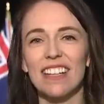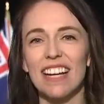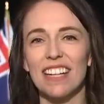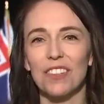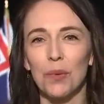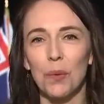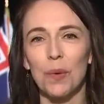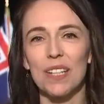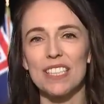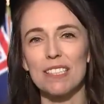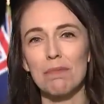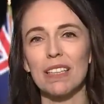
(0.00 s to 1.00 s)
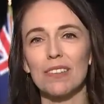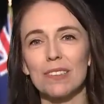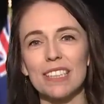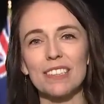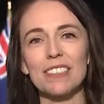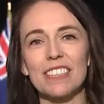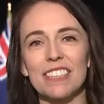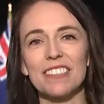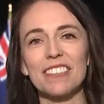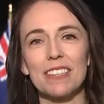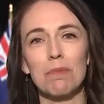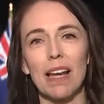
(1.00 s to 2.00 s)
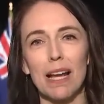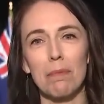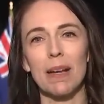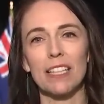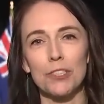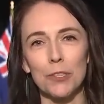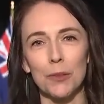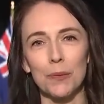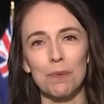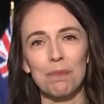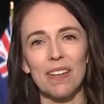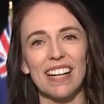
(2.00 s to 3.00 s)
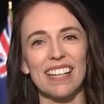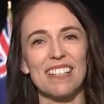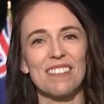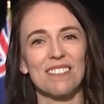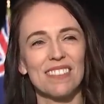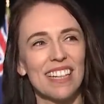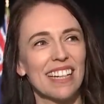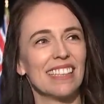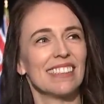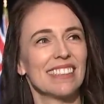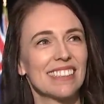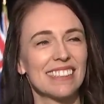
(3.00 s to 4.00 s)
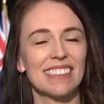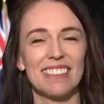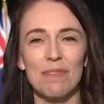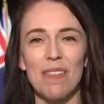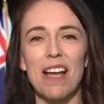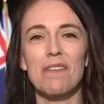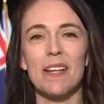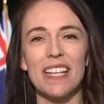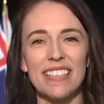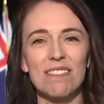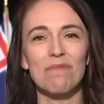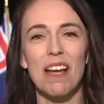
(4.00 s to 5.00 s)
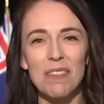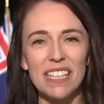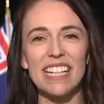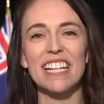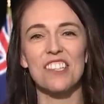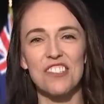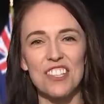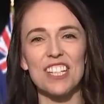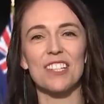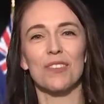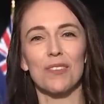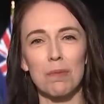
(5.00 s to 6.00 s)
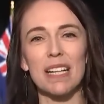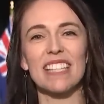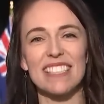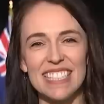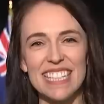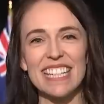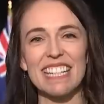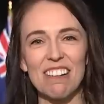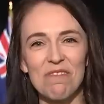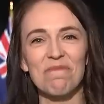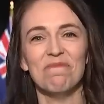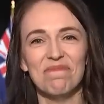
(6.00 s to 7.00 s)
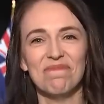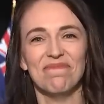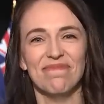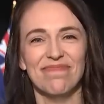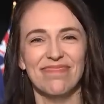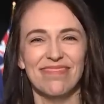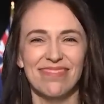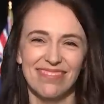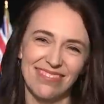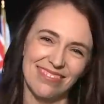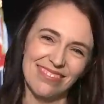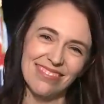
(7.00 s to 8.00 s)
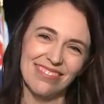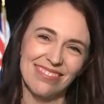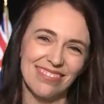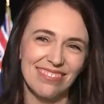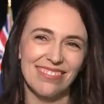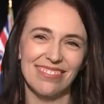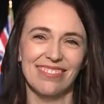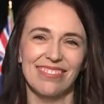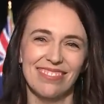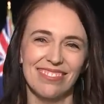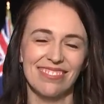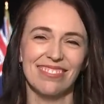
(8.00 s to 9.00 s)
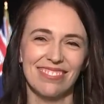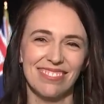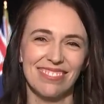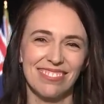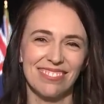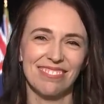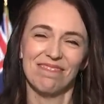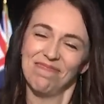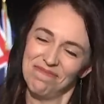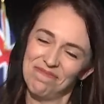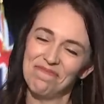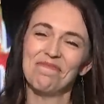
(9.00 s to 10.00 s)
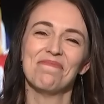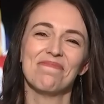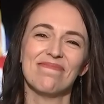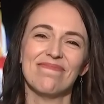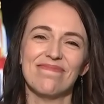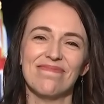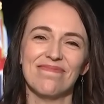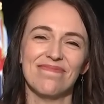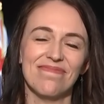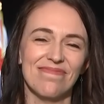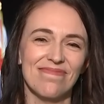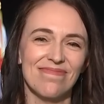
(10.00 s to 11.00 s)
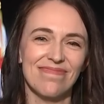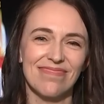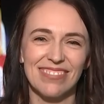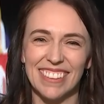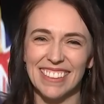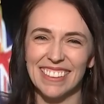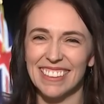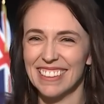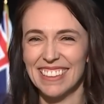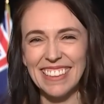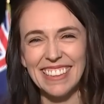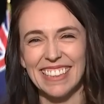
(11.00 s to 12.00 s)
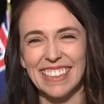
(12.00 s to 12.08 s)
and always be loyal to the Black Petrel, um, and ah. maybe maybe next year will be its year. The Black Petrel is in for a big twenty twenty-three. Um, thank you very much,